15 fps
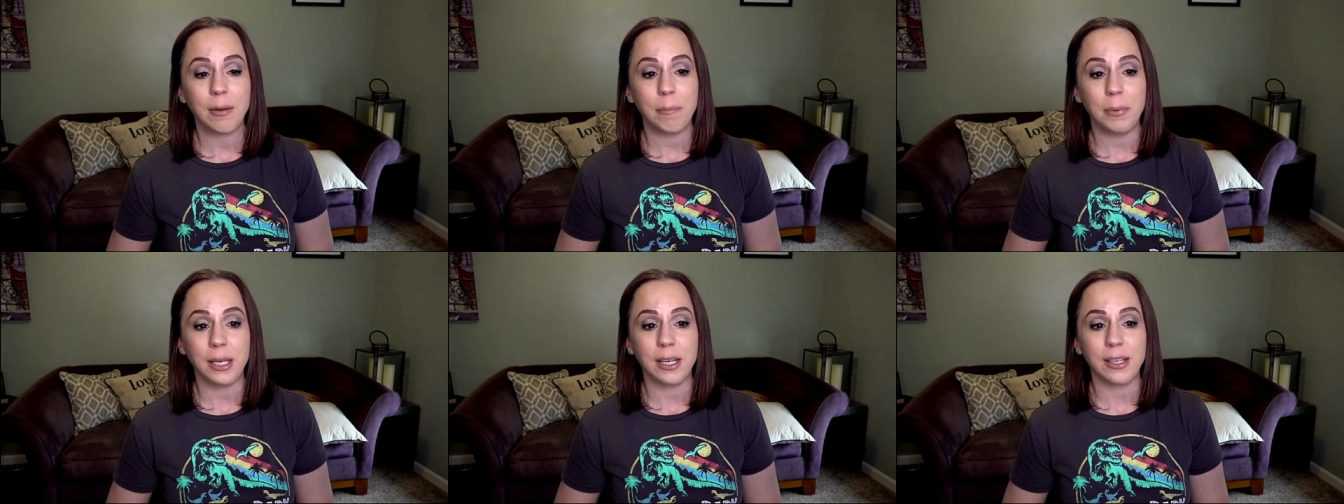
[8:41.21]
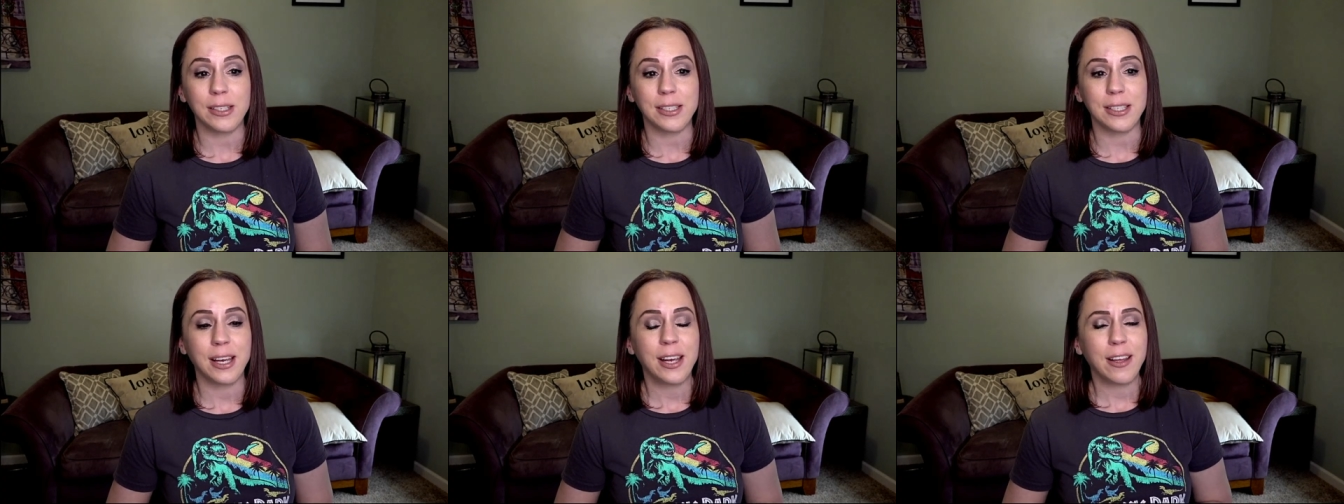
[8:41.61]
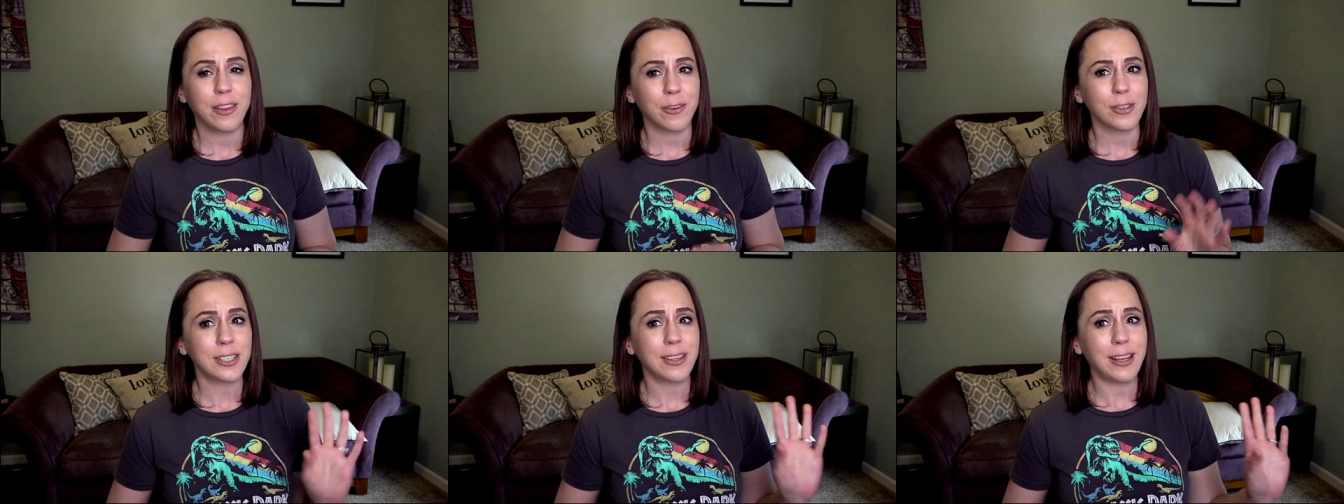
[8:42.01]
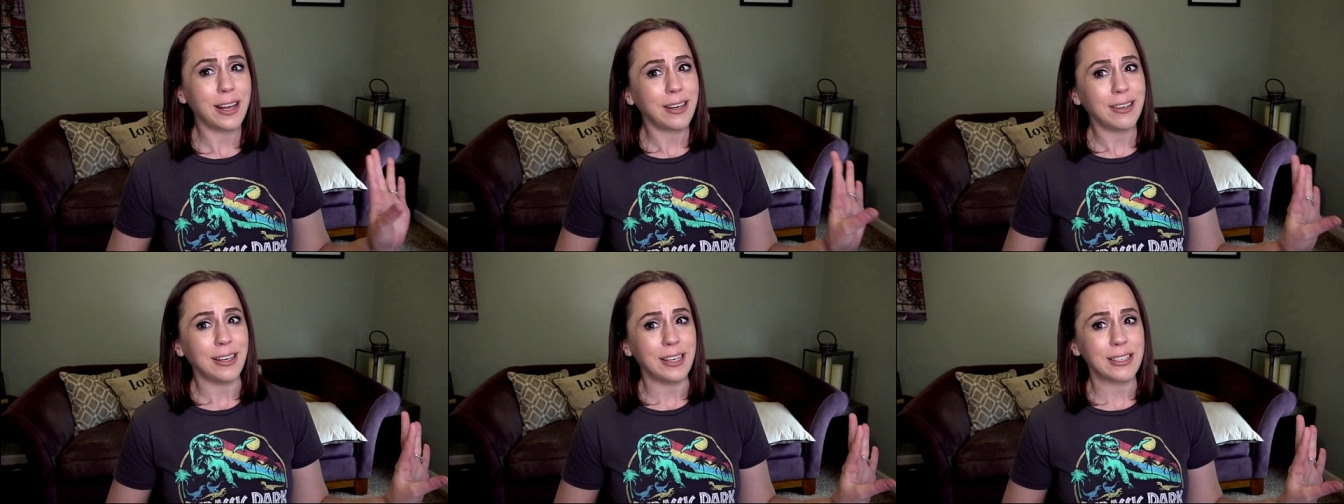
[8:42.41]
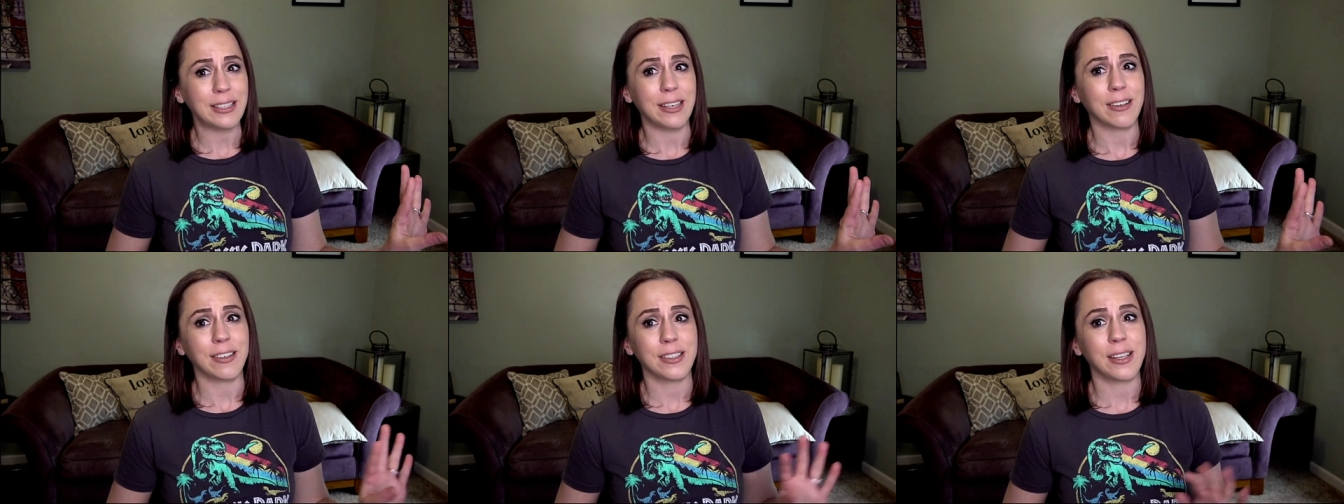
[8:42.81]
because there was a lot of
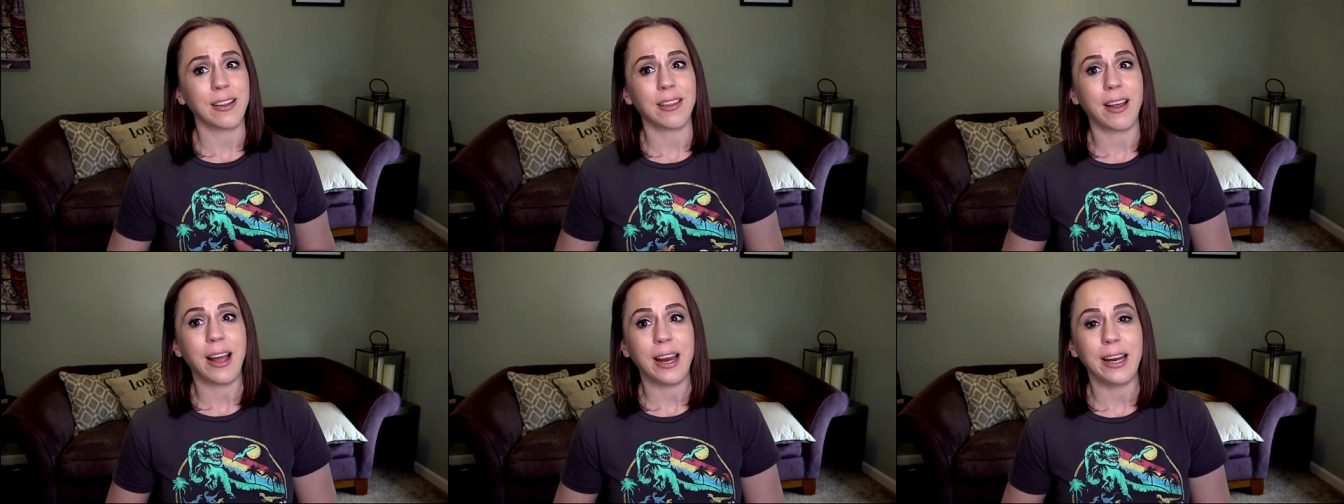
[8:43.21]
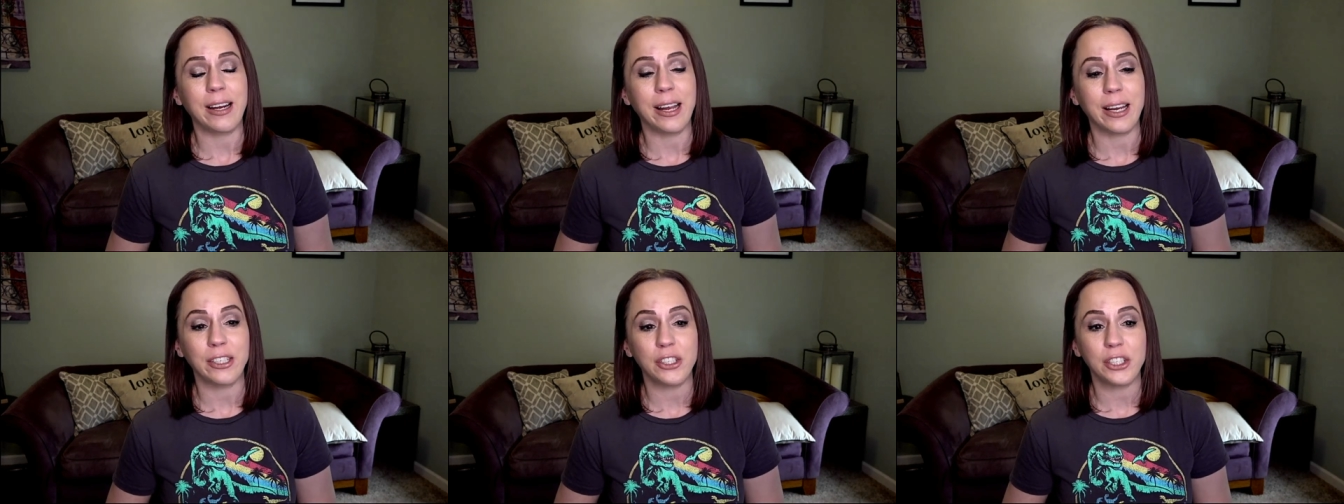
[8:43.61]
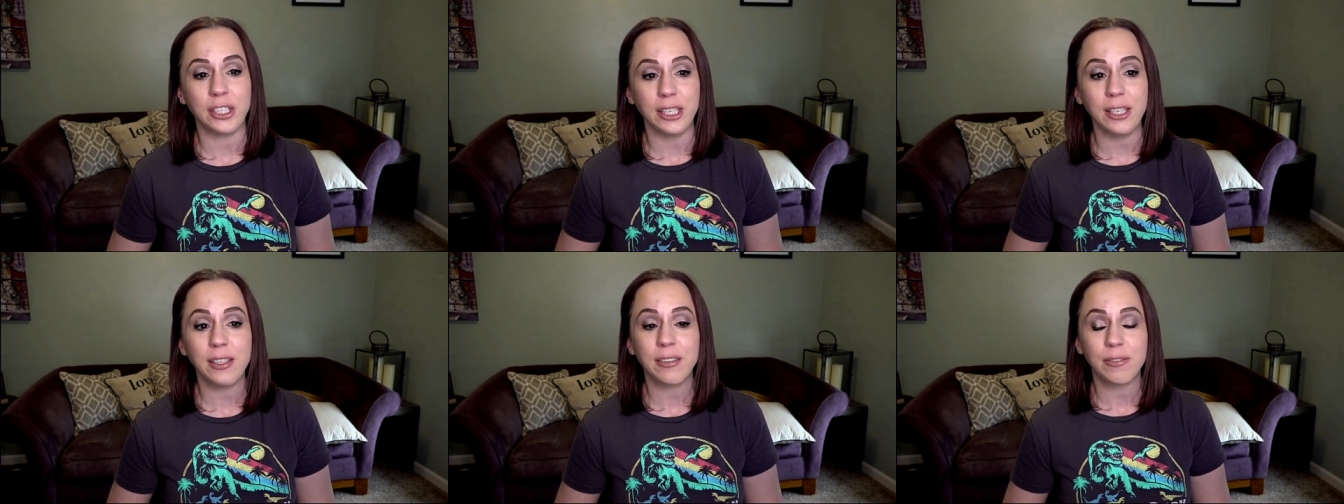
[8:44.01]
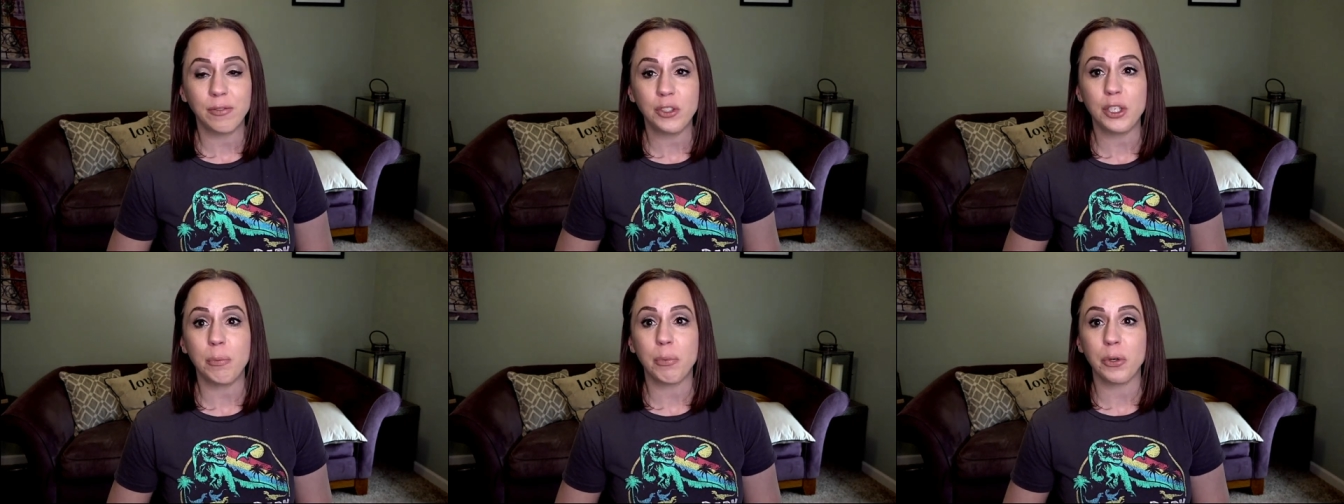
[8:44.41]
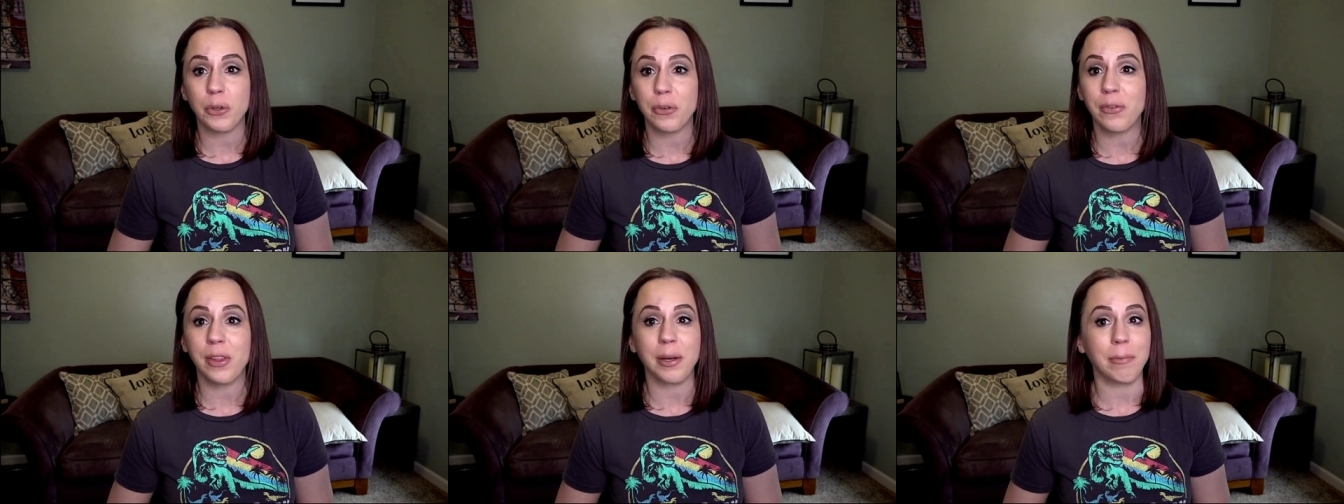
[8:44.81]
naysayers online, and she she
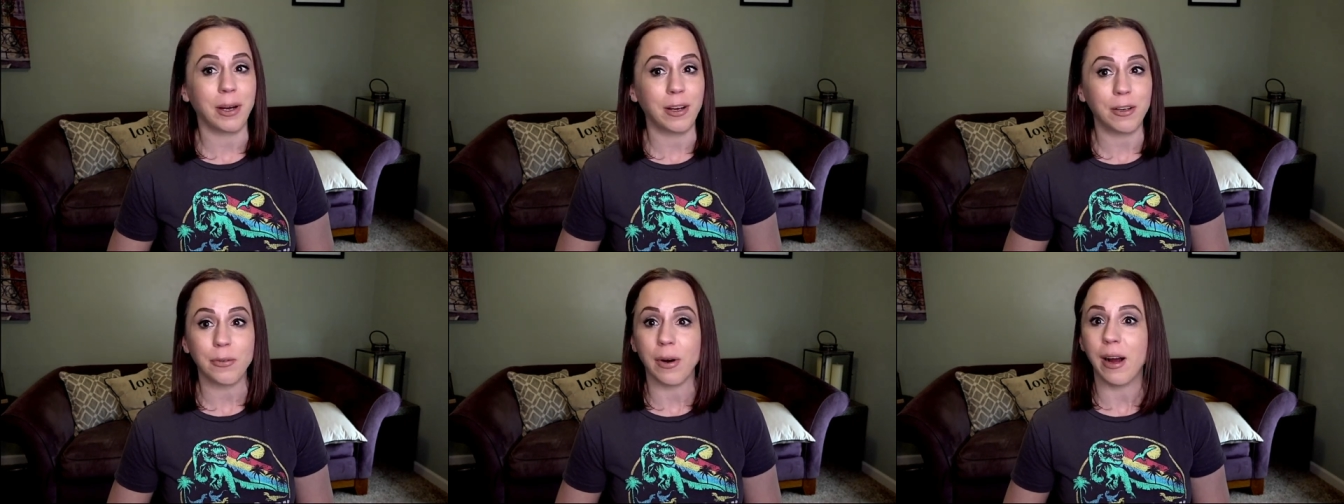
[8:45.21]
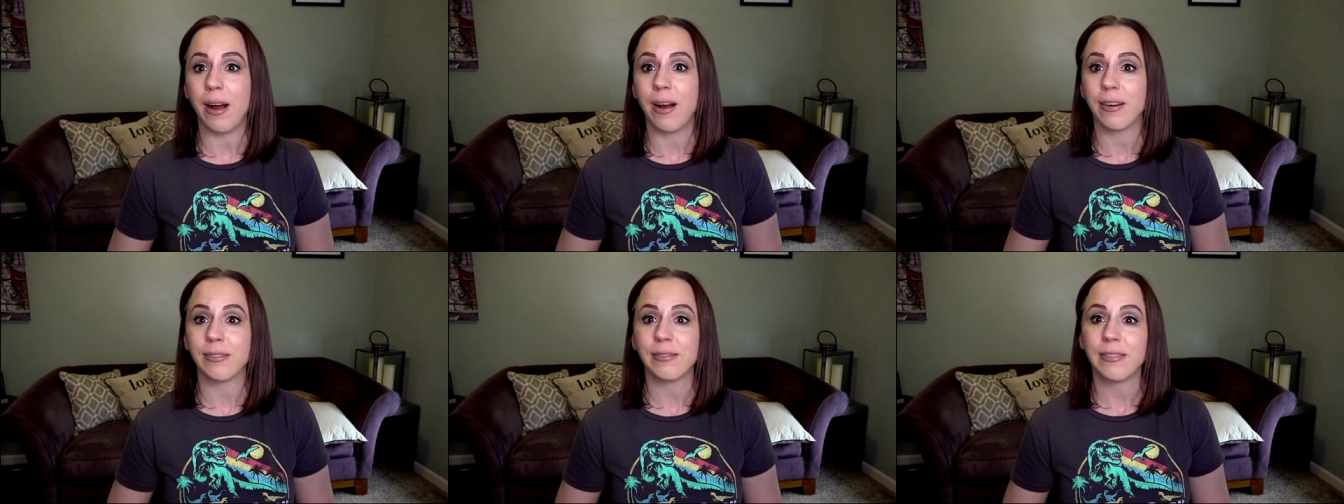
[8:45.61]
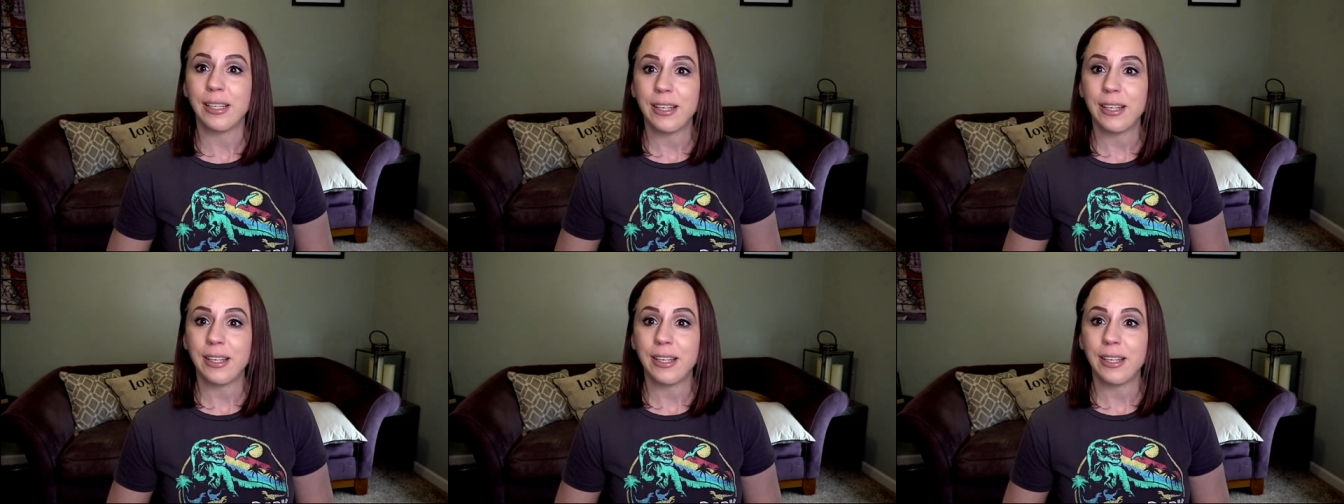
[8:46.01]
proved them all wrong.